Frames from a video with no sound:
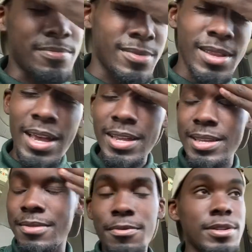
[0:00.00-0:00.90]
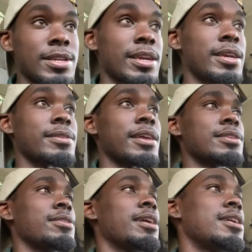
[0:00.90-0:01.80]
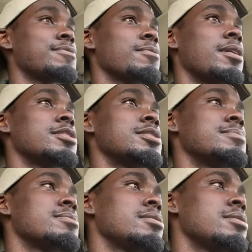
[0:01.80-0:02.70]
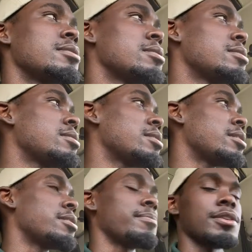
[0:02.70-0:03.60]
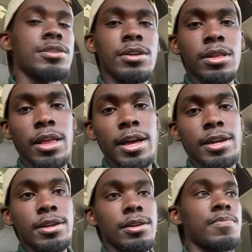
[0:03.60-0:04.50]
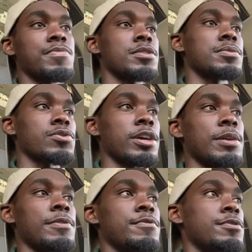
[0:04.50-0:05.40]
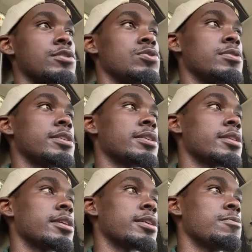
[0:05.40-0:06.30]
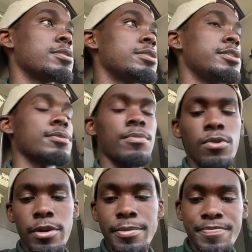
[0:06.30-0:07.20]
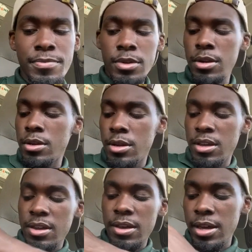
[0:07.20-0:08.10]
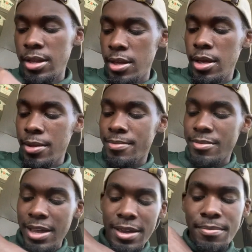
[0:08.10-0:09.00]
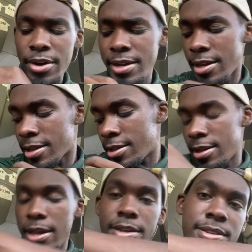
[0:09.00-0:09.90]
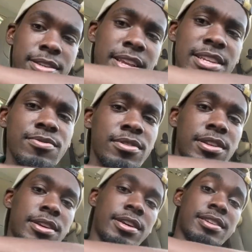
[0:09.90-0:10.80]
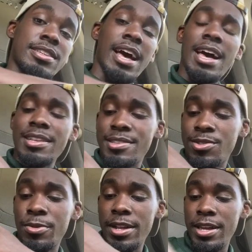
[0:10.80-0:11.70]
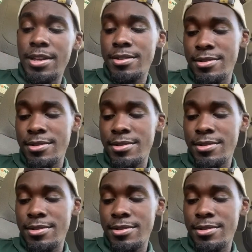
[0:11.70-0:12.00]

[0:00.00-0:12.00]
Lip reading: Once again, thanks you guys for watching. Make sure you like, subscribe if you enjoy anything, you want to see some more. And yeah, I ain't break nothing today, so that's really good. It's hot and sweaty,